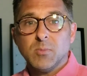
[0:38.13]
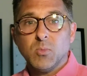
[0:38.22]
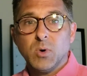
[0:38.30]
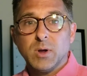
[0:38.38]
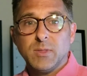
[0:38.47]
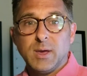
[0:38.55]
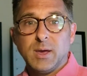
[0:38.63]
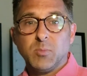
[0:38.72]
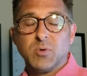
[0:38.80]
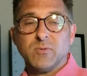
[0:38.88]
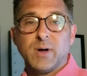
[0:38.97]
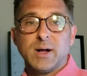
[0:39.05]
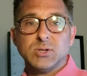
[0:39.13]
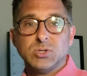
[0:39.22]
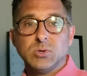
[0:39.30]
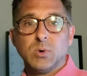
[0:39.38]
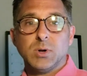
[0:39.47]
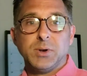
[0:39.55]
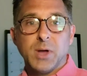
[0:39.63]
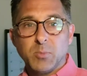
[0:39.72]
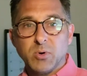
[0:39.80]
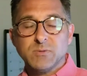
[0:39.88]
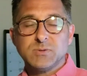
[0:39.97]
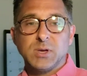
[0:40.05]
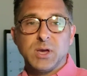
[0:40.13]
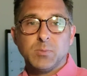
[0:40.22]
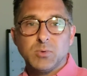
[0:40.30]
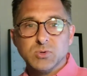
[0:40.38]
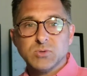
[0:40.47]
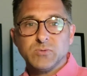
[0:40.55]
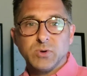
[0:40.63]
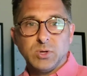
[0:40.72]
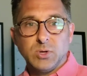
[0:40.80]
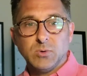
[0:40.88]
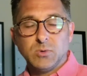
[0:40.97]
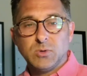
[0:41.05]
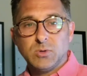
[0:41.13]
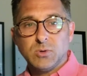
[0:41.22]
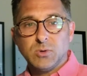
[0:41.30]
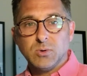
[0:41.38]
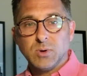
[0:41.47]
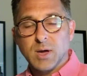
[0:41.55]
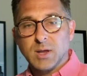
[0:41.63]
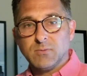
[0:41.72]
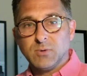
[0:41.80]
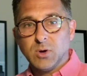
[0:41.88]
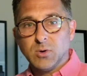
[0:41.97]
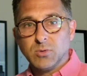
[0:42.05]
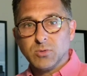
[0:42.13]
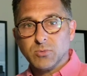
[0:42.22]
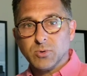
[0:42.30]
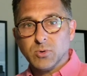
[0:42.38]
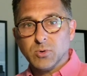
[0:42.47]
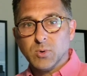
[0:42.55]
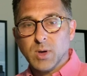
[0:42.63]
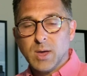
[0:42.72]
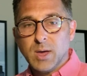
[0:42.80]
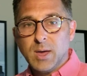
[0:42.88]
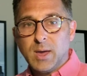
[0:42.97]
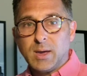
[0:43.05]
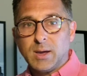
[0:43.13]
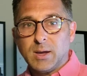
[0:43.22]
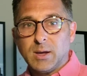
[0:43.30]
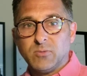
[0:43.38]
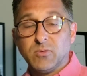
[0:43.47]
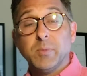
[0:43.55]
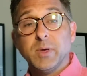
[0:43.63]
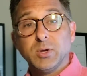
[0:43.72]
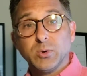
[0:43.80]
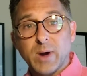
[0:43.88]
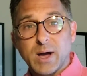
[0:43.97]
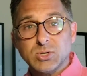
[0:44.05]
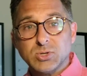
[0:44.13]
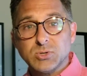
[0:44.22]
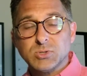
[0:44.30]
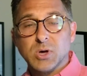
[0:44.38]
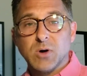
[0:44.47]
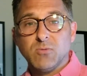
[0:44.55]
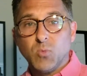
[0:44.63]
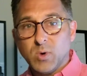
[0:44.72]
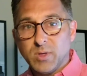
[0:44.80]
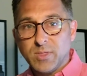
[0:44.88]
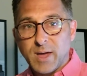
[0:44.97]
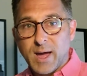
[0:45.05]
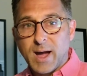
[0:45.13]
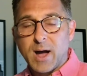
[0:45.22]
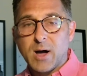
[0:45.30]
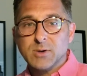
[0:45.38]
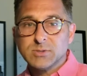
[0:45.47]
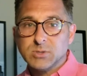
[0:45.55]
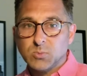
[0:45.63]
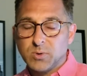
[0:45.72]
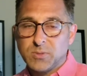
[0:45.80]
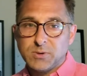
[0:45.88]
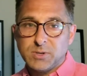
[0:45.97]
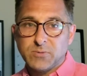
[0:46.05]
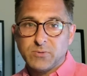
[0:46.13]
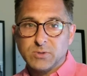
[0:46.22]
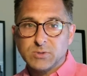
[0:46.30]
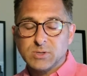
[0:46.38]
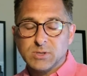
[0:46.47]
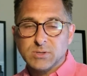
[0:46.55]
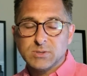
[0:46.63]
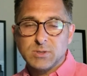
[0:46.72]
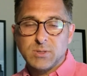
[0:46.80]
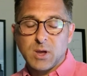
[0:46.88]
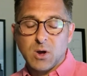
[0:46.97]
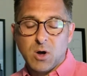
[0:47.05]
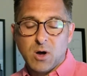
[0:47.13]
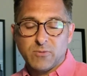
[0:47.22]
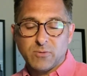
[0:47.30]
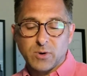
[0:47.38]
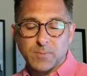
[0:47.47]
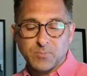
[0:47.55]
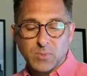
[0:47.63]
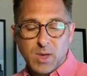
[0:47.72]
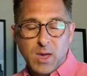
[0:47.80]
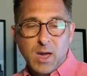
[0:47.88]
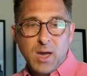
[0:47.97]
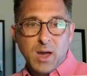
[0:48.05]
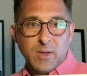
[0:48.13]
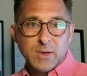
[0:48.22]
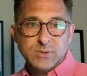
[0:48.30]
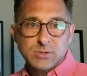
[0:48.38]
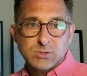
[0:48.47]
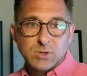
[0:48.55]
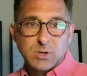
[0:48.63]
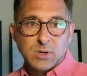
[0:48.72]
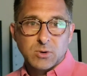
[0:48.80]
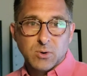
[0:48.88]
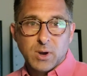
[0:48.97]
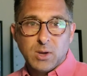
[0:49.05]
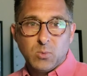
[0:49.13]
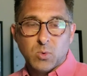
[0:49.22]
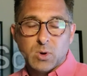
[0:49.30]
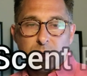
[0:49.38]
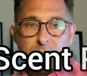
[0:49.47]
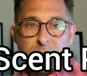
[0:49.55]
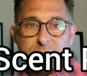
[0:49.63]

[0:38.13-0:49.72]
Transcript: where they provide you a number of samples for you to kind of go through and familiarize yourself with the house and with the different scents that they offer. And this is a great one.